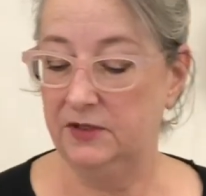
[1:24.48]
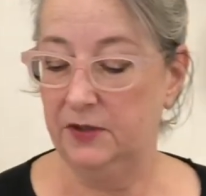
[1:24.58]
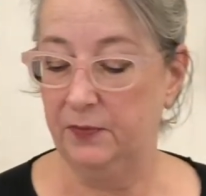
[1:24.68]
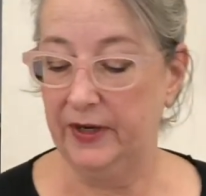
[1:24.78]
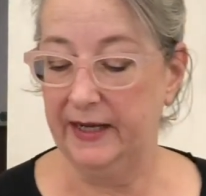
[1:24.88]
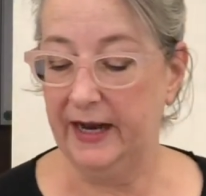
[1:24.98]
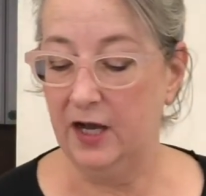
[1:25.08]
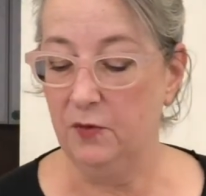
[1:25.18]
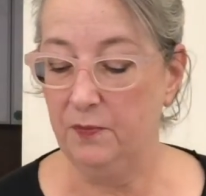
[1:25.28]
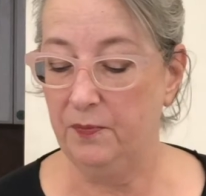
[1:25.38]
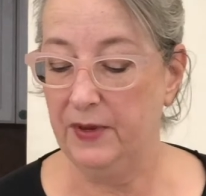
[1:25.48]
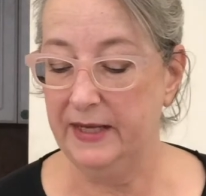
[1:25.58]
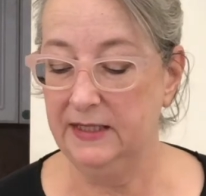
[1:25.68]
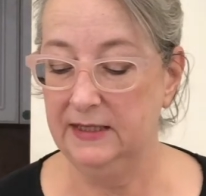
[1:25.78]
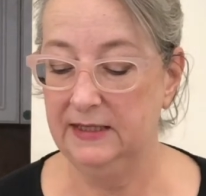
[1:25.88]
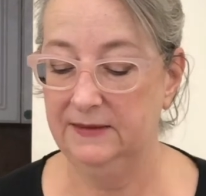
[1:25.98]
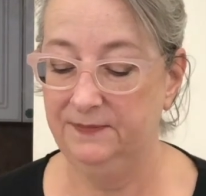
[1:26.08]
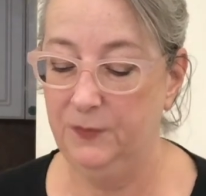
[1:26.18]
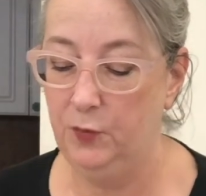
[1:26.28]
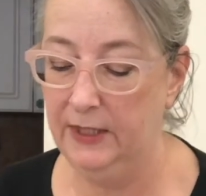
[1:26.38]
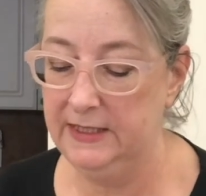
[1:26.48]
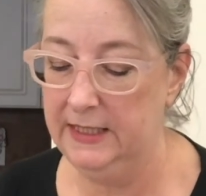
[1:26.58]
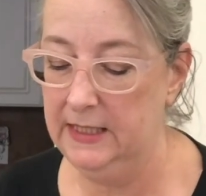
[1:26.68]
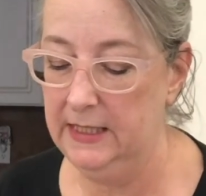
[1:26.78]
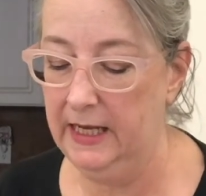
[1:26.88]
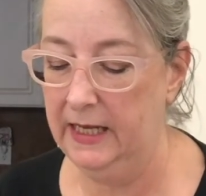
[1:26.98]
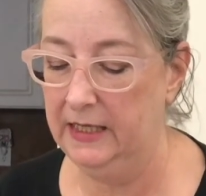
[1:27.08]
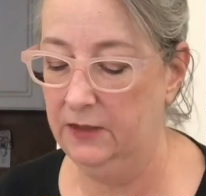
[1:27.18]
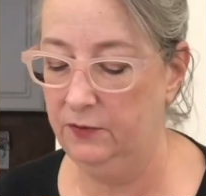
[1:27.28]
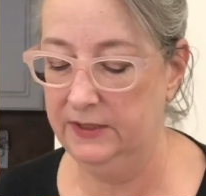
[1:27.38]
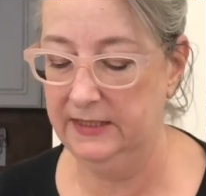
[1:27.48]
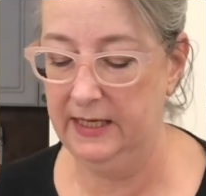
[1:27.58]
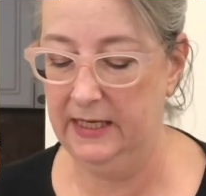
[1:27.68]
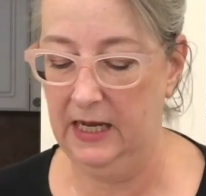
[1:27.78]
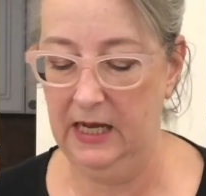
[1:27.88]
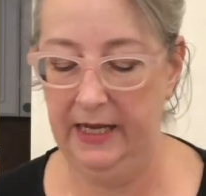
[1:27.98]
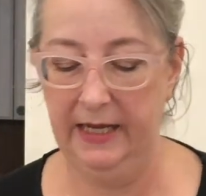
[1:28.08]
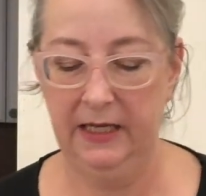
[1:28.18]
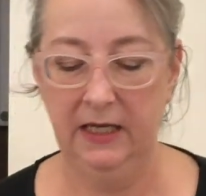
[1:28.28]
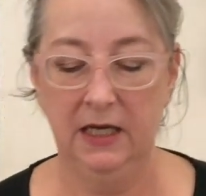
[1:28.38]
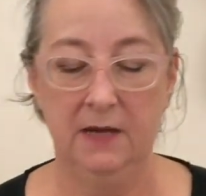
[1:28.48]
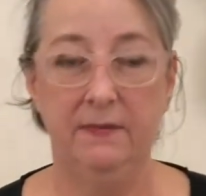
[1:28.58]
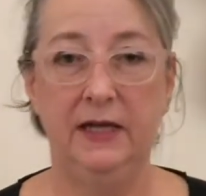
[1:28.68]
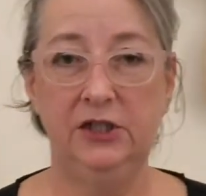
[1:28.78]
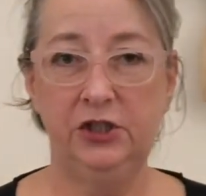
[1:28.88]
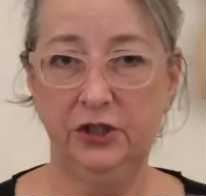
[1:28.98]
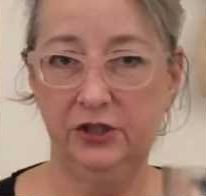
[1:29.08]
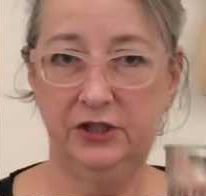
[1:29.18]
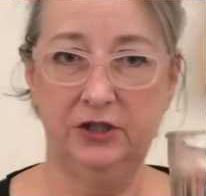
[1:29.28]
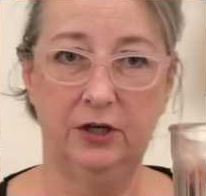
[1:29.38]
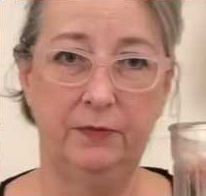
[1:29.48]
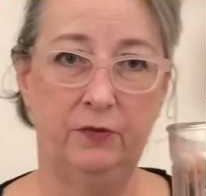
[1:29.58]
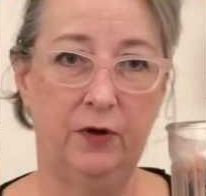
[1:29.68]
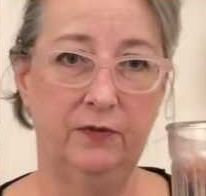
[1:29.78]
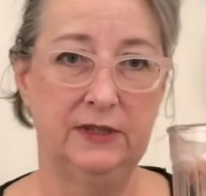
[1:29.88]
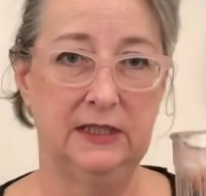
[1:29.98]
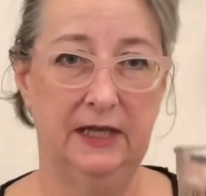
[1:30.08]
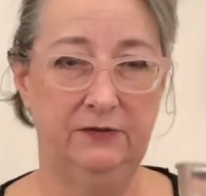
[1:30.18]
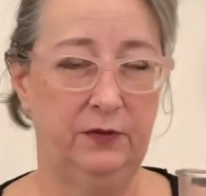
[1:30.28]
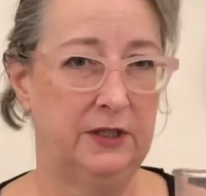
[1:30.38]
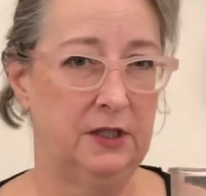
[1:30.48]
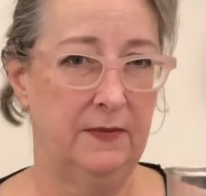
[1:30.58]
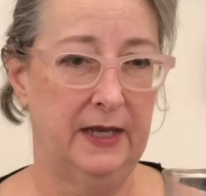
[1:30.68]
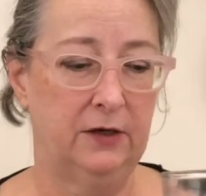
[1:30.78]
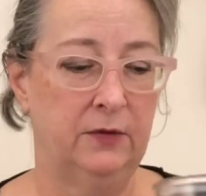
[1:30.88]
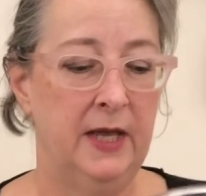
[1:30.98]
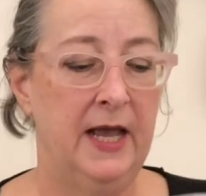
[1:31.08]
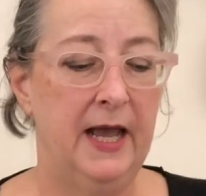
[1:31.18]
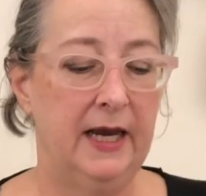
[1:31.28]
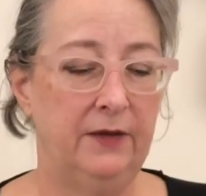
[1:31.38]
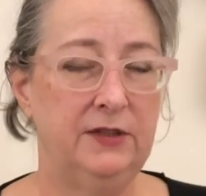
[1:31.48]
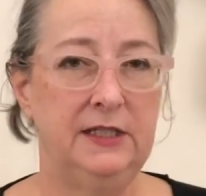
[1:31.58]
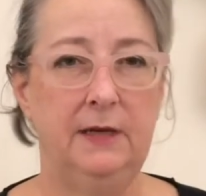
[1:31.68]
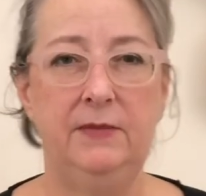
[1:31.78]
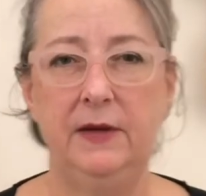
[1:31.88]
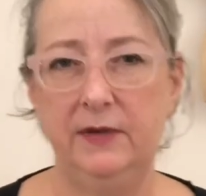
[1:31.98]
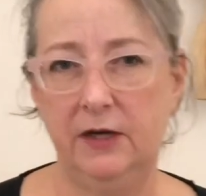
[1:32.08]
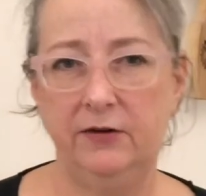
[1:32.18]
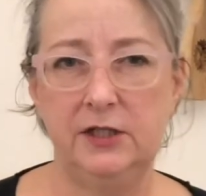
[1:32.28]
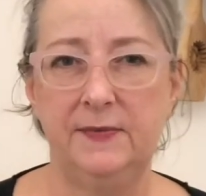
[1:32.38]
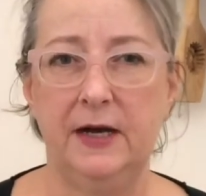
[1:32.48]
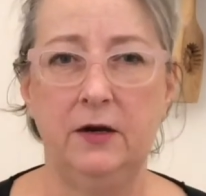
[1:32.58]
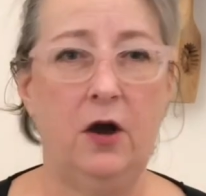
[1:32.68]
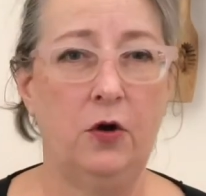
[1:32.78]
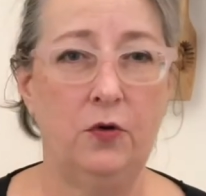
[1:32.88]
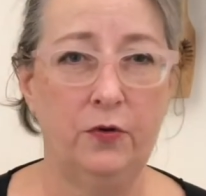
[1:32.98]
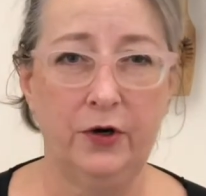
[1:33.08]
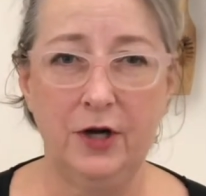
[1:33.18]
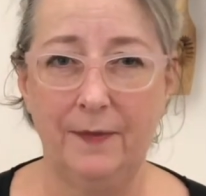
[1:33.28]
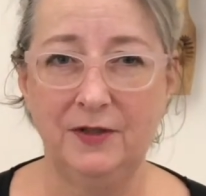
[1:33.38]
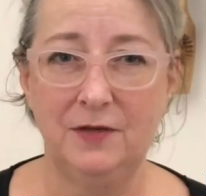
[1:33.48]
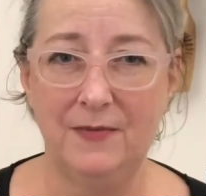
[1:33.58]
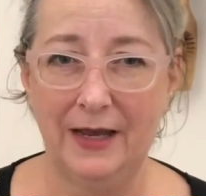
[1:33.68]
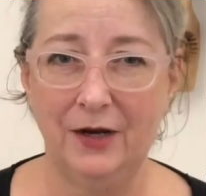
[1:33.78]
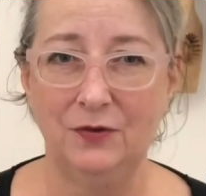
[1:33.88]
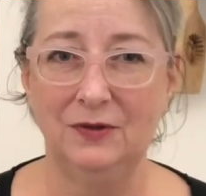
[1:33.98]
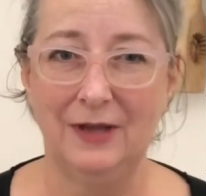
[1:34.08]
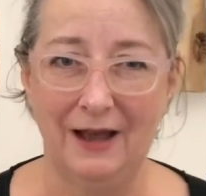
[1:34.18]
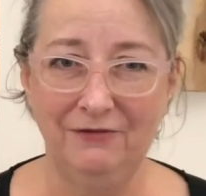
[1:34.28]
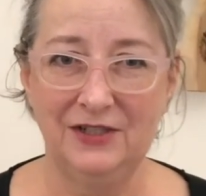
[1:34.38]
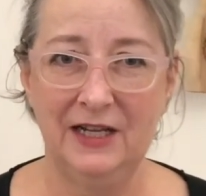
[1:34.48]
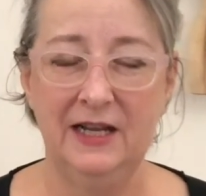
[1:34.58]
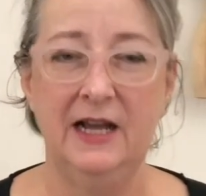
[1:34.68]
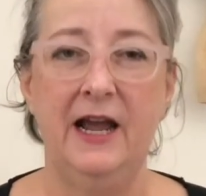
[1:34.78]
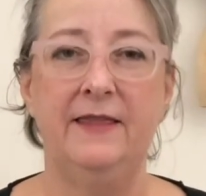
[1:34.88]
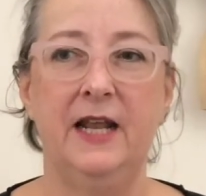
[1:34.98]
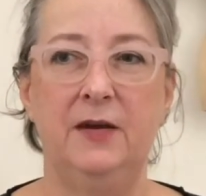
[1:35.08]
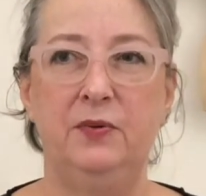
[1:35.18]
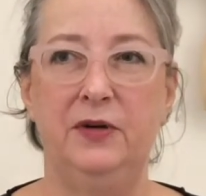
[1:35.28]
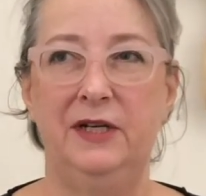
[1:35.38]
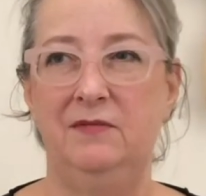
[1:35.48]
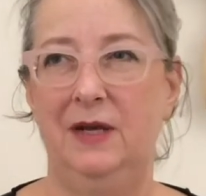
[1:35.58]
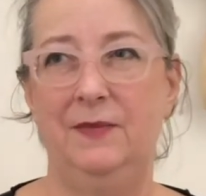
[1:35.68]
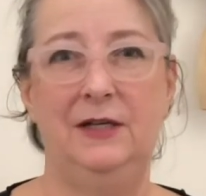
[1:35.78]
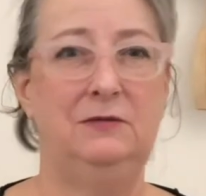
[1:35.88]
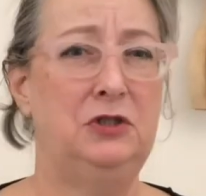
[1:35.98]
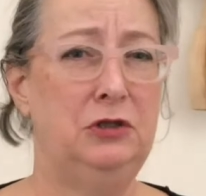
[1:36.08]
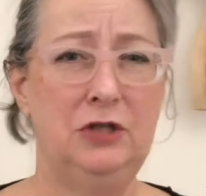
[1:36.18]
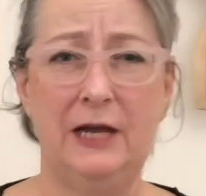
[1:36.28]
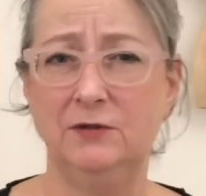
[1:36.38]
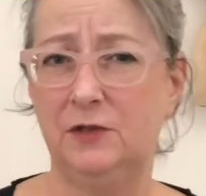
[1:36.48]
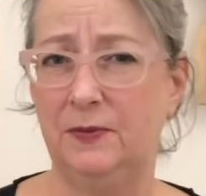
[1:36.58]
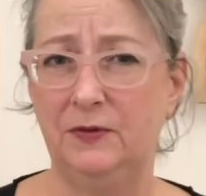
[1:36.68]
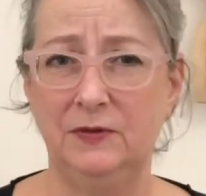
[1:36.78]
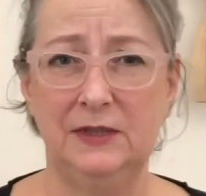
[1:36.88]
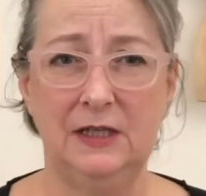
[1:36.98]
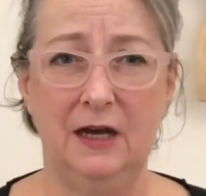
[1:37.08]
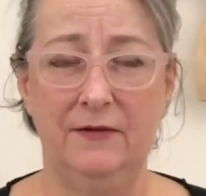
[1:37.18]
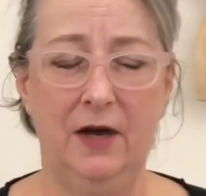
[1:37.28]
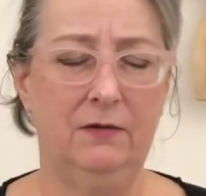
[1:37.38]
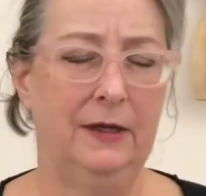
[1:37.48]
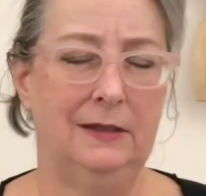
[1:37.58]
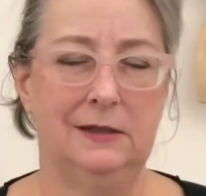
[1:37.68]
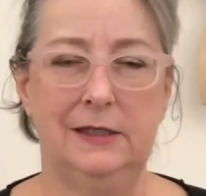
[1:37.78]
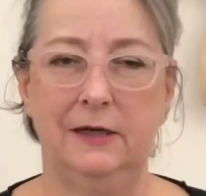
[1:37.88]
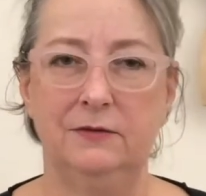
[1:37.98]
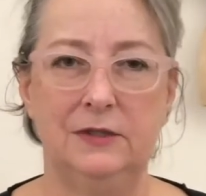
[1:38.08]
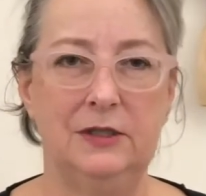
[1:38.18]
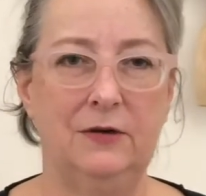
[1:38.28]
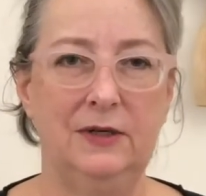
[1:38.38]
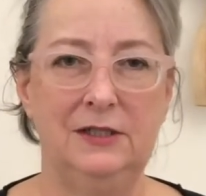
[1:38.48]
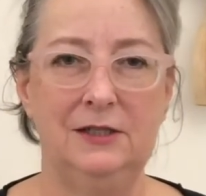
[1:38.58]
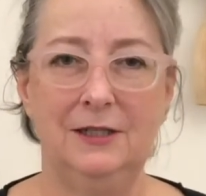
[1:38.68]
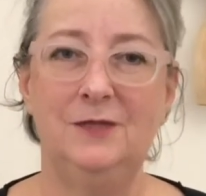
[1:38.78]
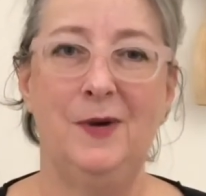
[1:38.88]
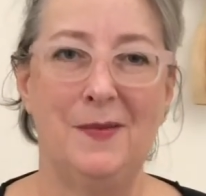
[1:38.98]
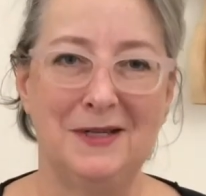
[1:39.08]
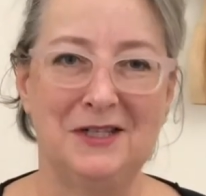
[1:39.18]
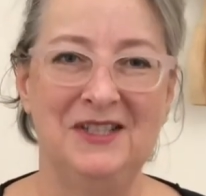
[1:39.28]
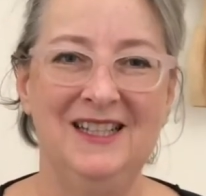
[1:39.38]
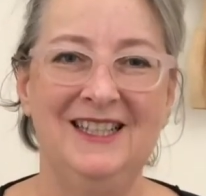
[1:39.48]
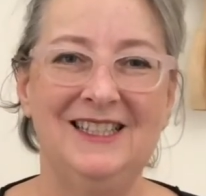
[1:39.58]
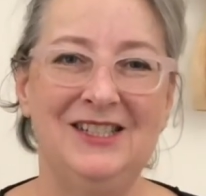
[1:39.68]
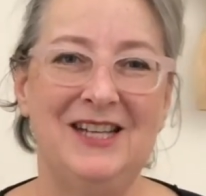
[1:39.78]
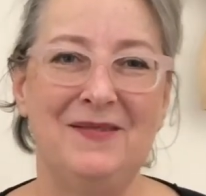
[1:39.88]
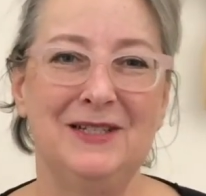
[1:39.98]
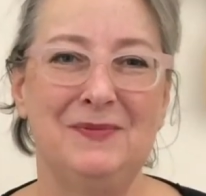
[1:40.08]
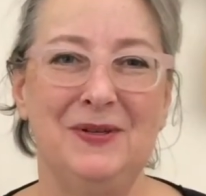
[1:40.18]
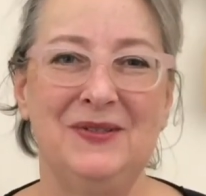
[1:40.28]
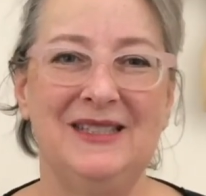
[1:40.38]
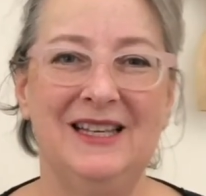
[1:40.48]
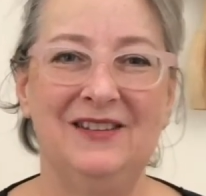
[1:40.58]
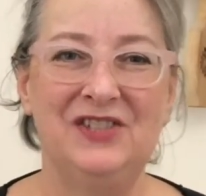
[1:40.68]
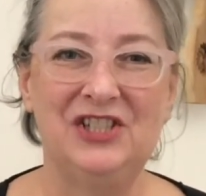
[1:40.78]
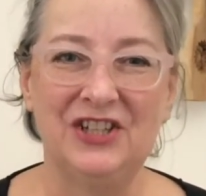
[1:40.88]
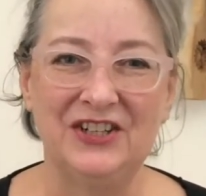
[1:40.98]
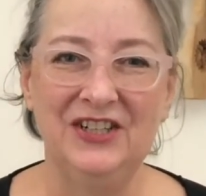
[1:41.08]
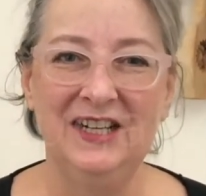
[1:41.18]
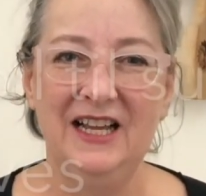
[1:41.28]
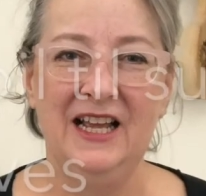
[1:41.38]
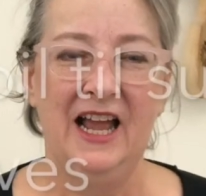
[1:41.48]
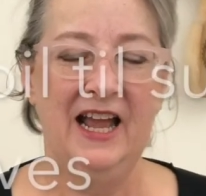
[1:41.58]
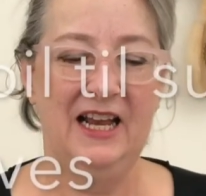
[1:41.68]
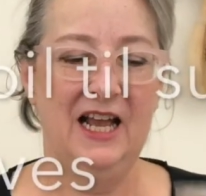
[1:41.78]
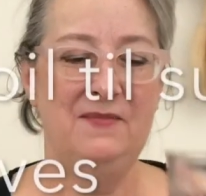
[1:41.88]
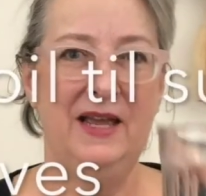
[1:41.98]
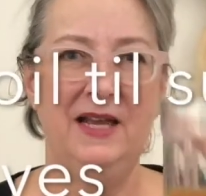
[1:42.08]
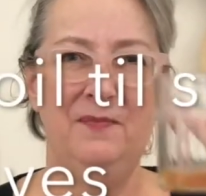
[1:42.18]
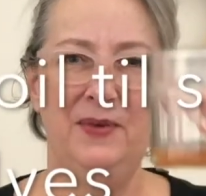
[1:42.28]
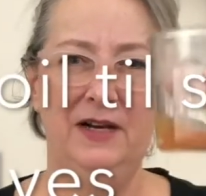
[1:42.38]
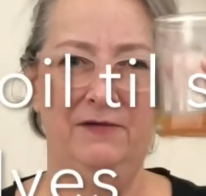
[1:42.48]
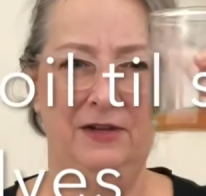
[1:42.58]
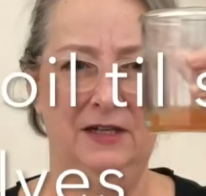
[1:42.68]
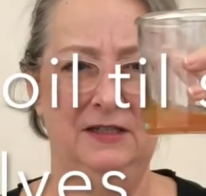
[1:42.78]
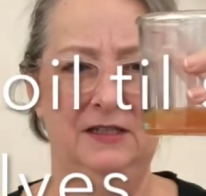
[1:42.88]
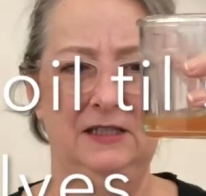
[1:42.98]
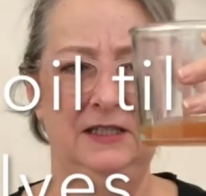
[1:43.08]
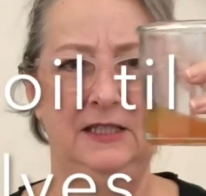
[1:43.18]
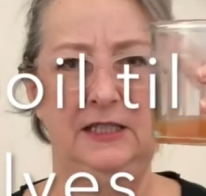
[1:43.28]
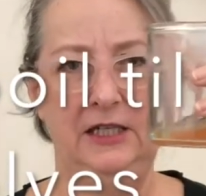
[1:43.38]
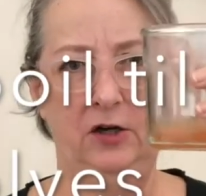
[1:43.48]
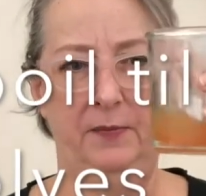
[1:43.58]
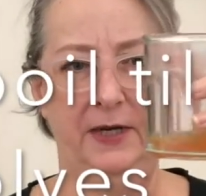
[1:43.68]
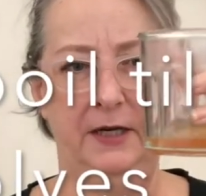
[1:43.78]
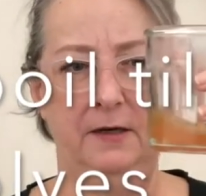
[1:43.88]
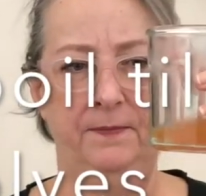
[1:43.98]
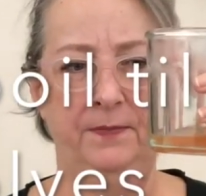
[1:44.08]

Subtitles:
to bring it out. But what I did in the end was that I made a sugar syrup of what was left with the tomato. And I would say maybe there was about a quarter cup of tomato left. And then I put in maybe 2 tablespoons of, I'll write this down, so it's experimental, 2 tablespoons of sugar. And I made a bit of a syrup here.